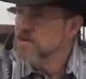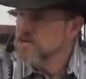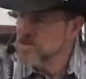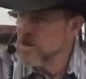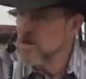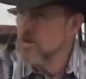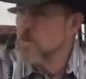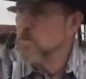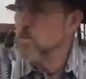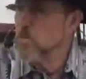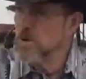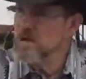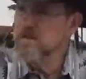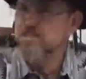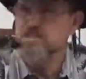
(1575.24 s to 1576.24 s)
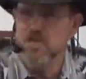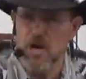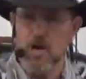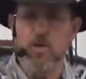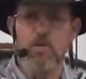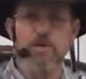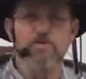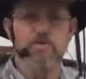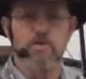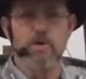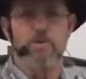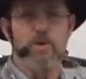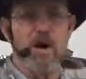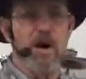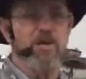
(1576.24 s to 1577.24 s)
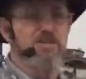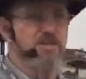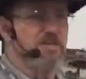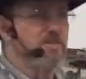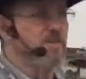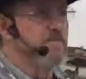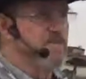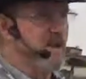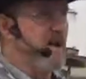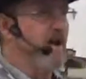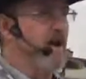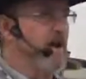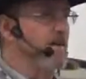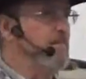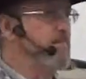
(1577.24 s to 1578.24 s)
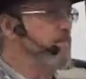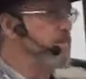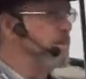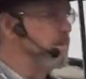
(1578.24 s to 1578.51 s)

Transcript: So we slowly, through a process of time,